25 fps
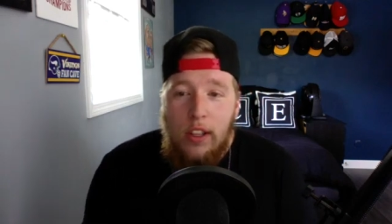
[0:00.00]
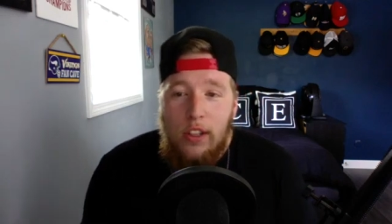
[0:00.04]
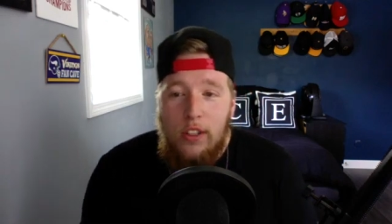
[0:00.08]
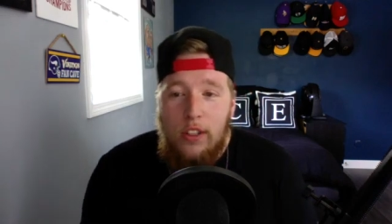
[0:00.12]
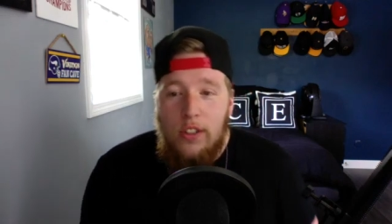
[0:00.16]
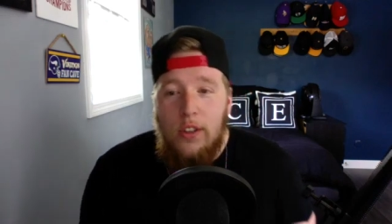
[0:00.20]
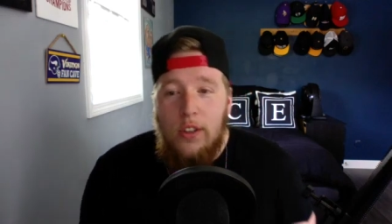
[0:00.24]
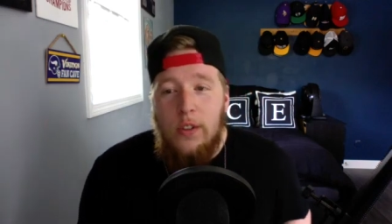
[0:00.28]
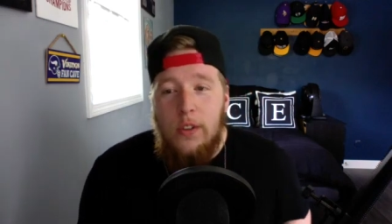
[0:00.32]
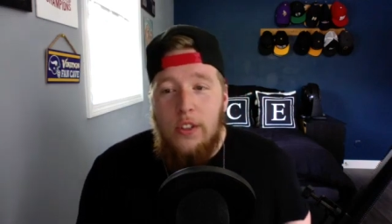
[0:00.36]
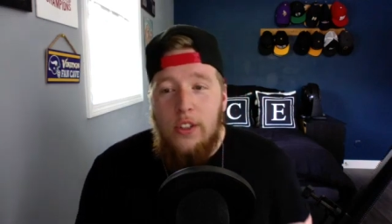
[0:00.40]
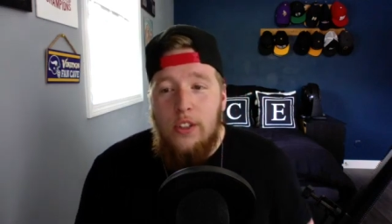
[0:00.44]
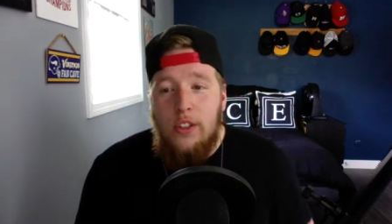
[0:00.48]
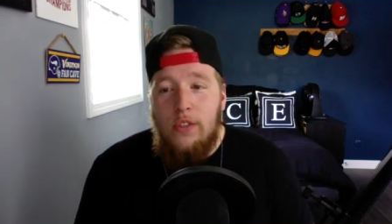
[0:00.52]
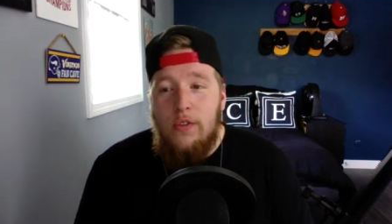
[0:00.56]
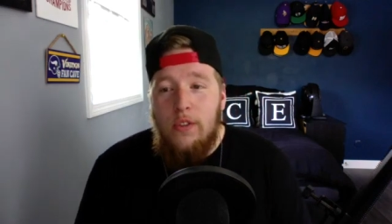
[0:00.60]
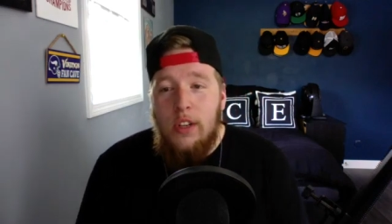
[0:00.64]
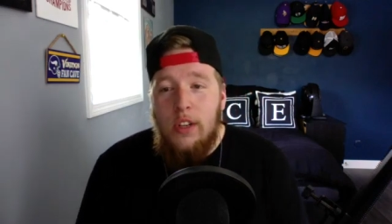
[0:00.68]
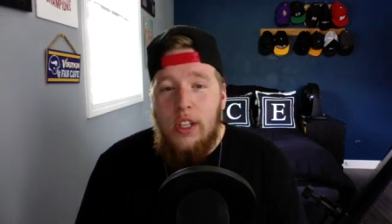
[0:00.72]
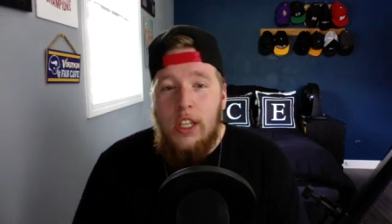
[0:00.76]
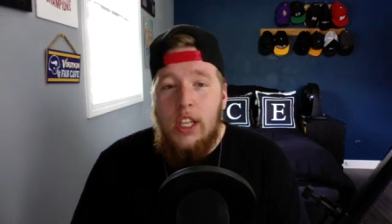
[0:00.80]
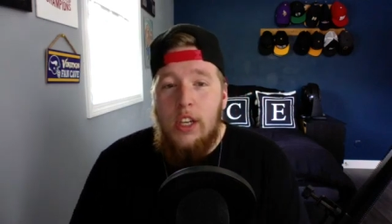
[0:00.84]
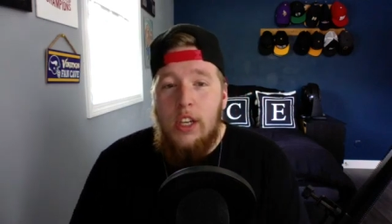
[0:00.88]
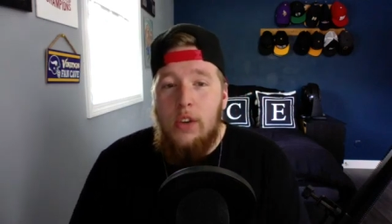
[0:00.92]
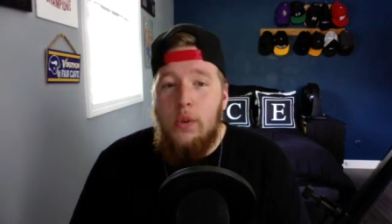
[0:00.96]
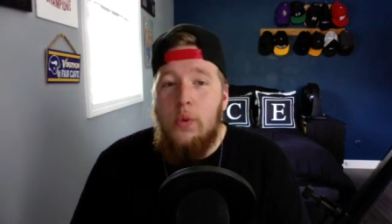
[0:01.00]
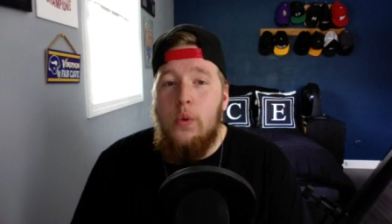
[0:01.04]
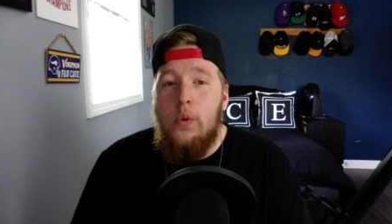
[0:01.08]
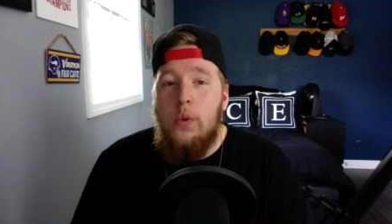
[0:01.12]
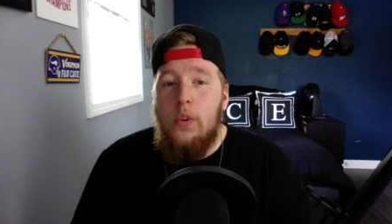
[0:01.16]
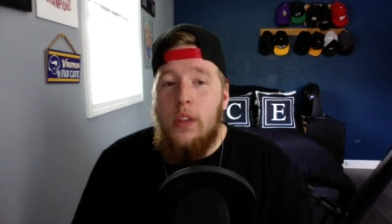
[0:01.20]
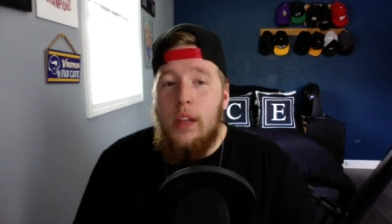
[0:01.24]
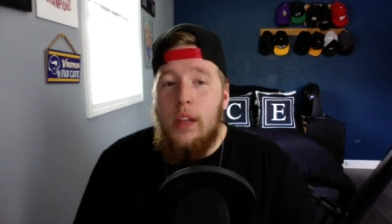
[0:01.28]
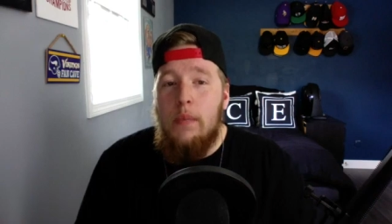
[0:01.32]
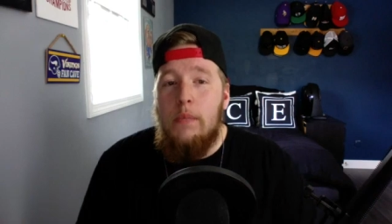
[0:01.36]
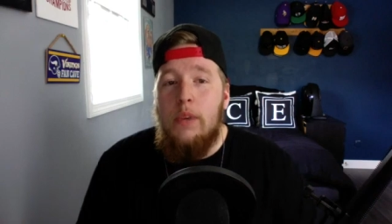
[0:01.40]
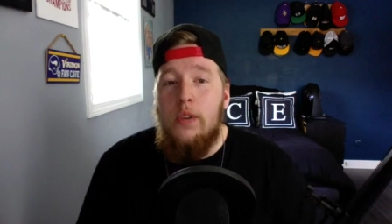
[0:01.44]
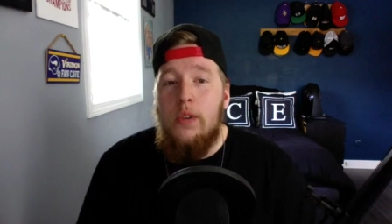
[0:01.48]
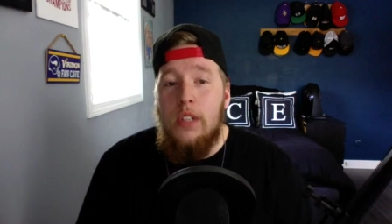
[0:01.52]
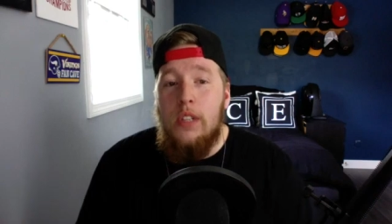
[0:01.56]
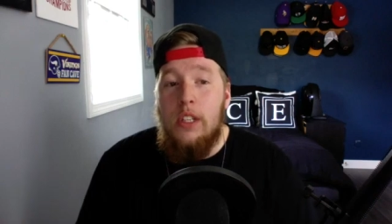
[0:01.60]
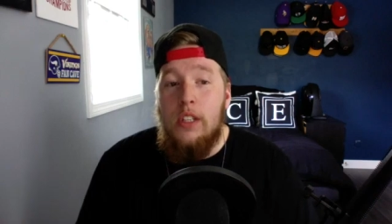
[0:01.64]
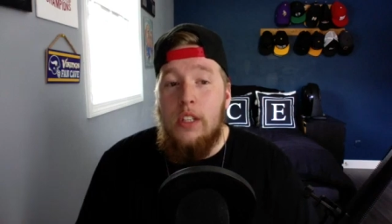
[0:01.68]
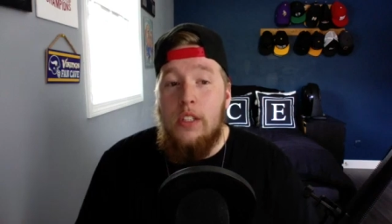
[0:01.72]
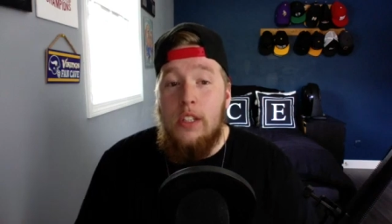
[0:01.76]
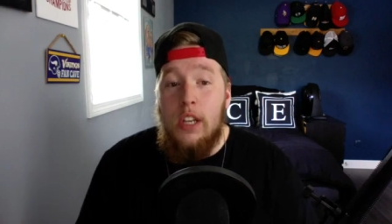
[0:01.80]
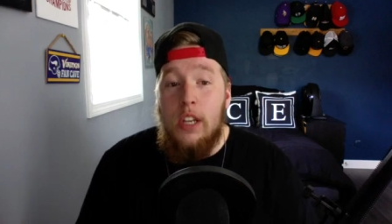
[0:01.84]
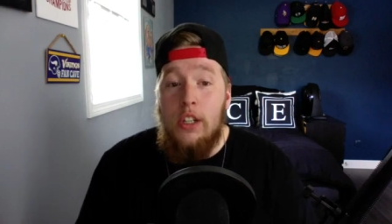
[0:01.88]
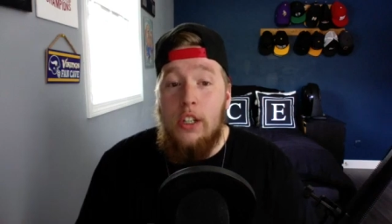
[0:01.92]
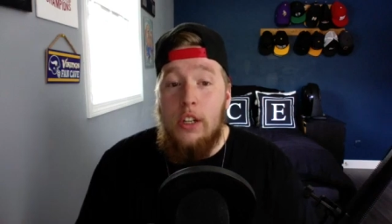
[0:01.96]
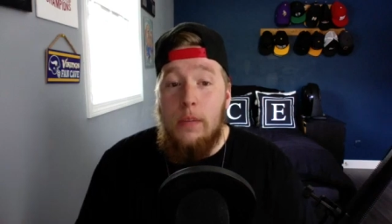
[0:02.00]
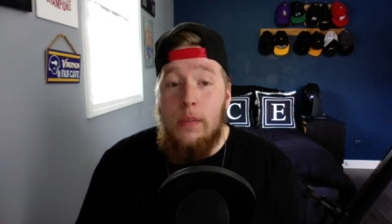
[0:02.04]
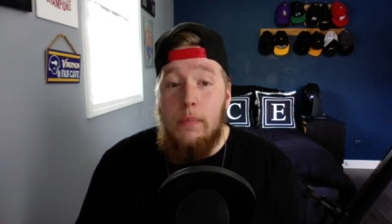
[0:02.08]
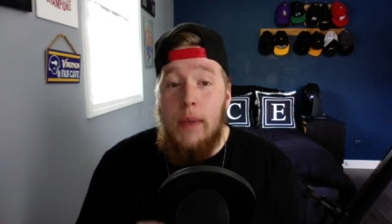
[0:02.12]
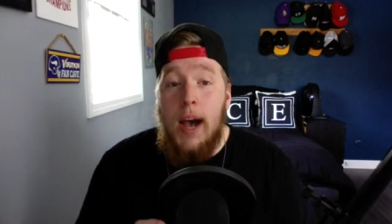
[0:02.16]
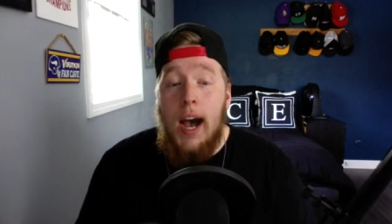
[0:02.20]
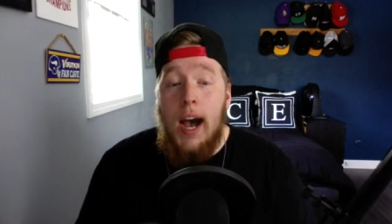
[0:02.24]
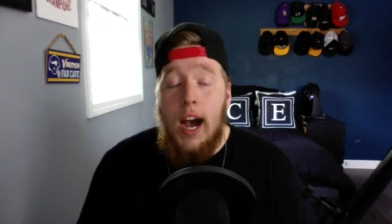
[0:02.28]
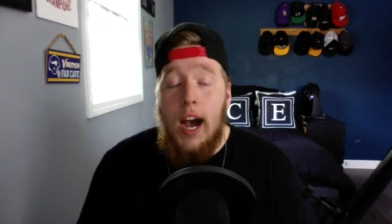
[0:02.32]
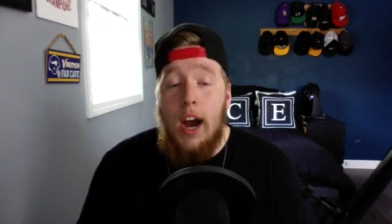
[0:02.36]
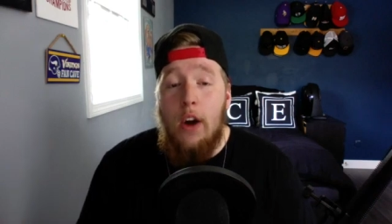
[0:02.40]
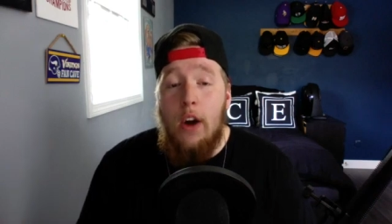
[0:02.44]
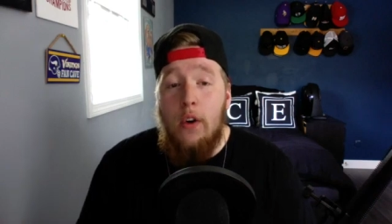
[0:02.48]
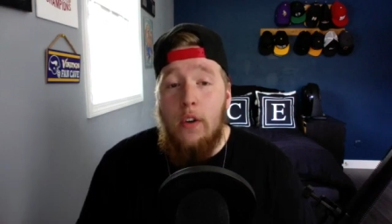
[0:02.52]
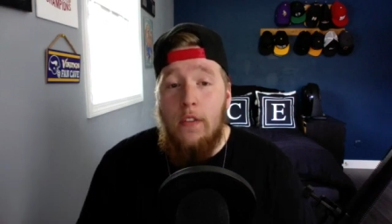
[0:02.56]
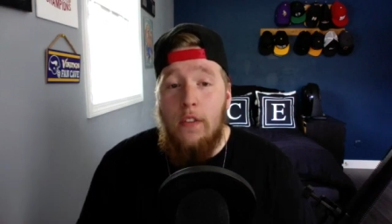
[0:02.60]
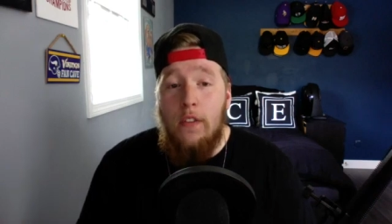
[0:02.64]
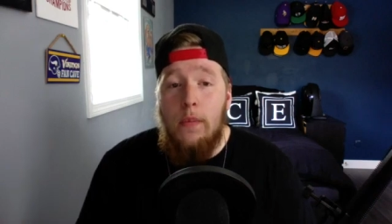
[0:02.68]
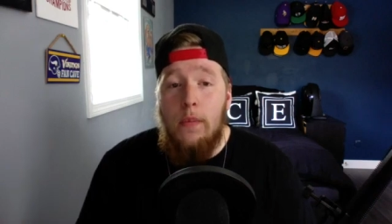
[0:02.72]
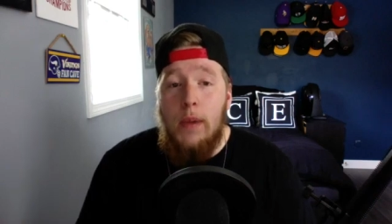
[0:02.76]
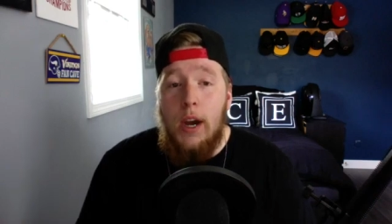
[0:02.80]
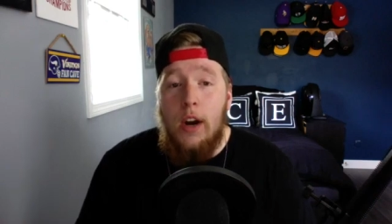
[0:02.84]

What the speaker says: So it's just really cool that music's such a powerful,